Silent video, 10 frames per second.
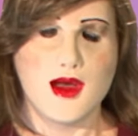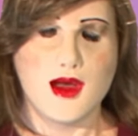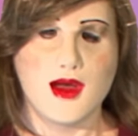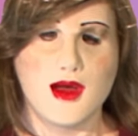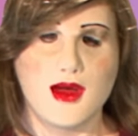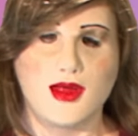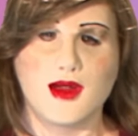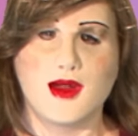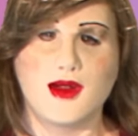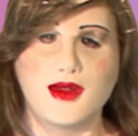
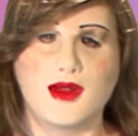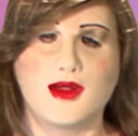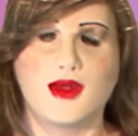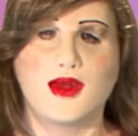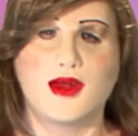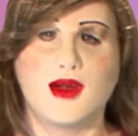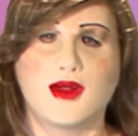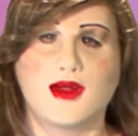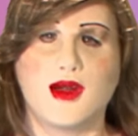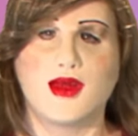I'd also like to
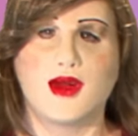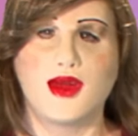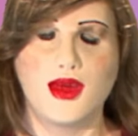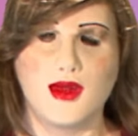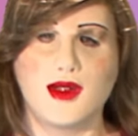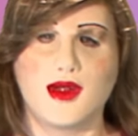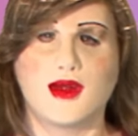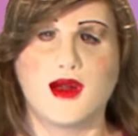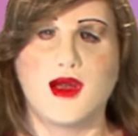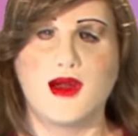talk about a new venture we're
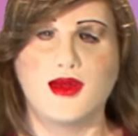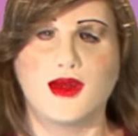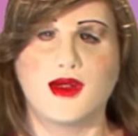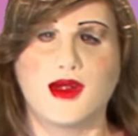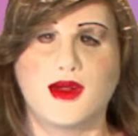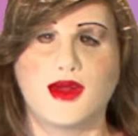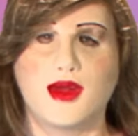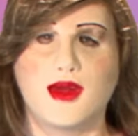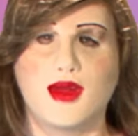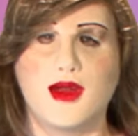going to have, which is
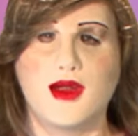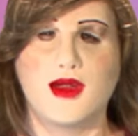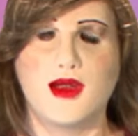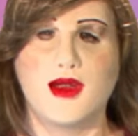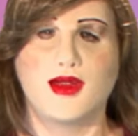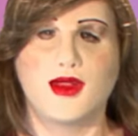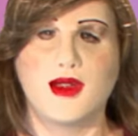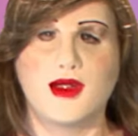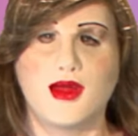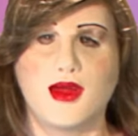going to be the
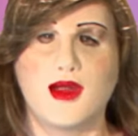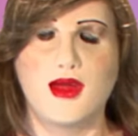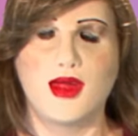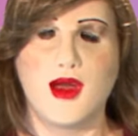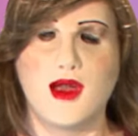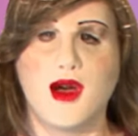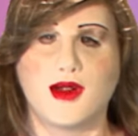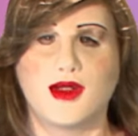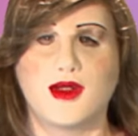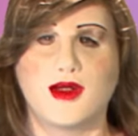Face Up eBay
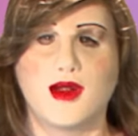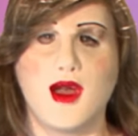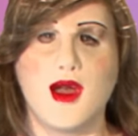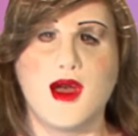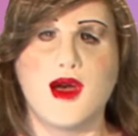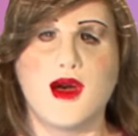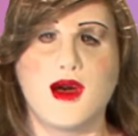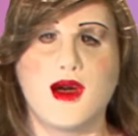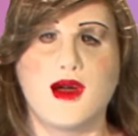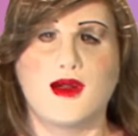auction.
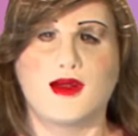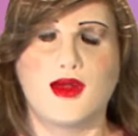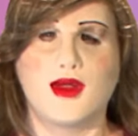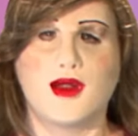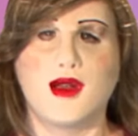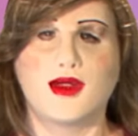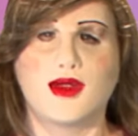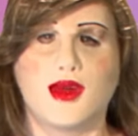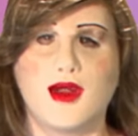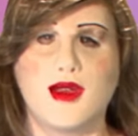Over the last
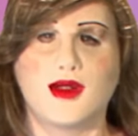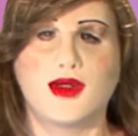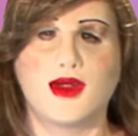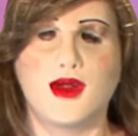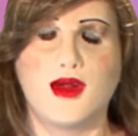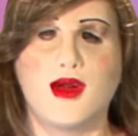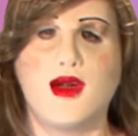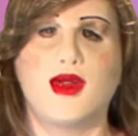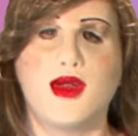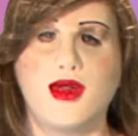20 years or so, I've
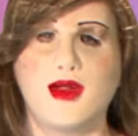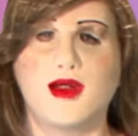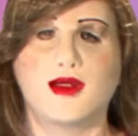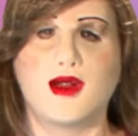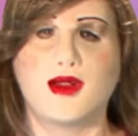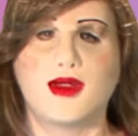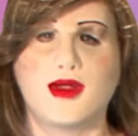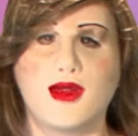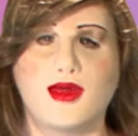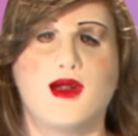accumulated a lot of
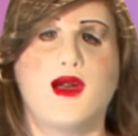stuff,